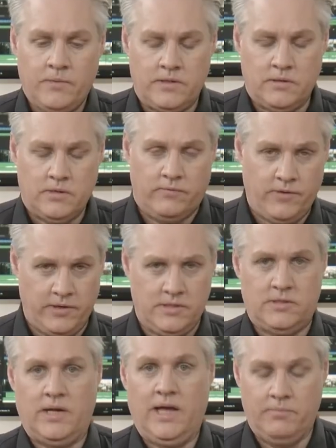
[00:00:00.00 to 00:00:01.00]
And so it's a very
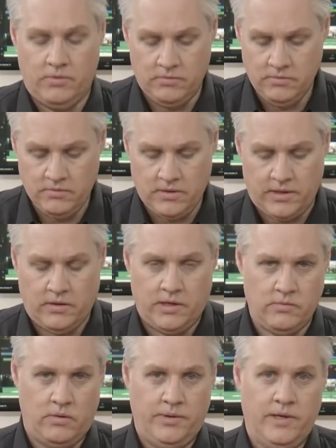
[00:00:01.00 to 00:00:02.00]
stable and high
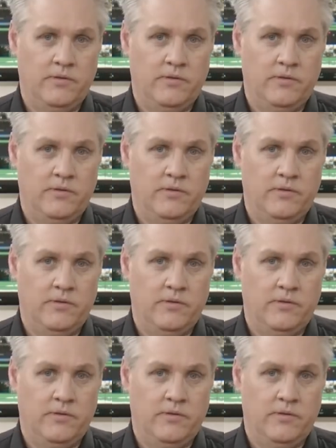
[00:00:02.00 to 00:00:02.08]
quality